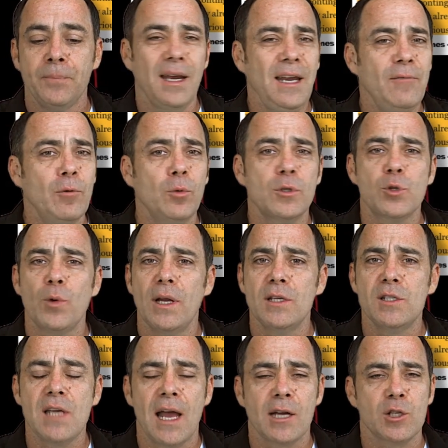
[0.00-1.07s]
And even with
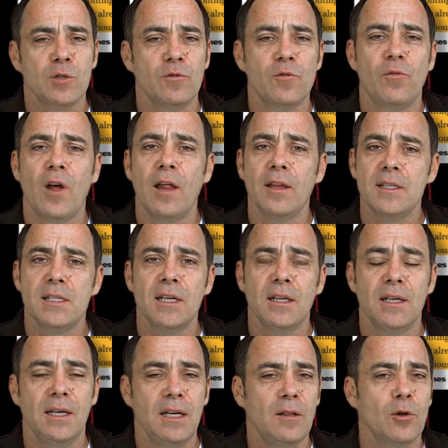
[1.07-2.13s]
transactions,
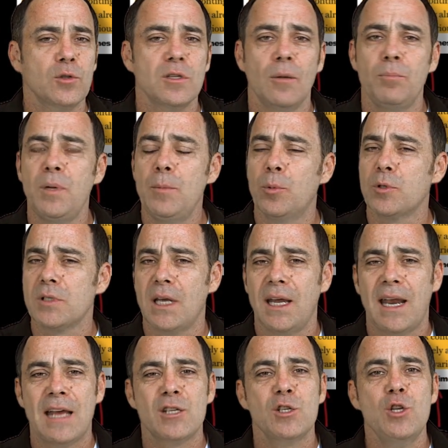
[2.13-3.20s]
volatility, though some people say
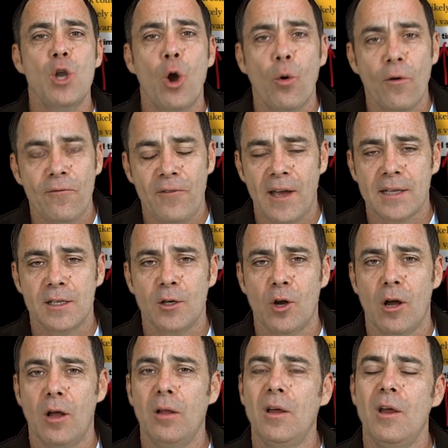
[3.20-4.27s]
it has no effect at
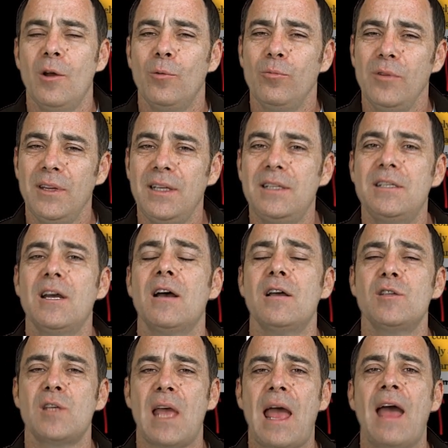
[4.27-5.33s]
all, really
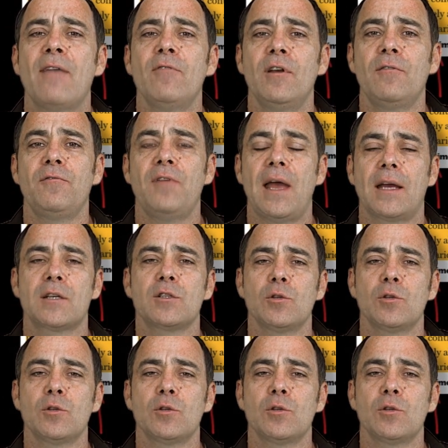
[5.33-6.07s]
does have an effect.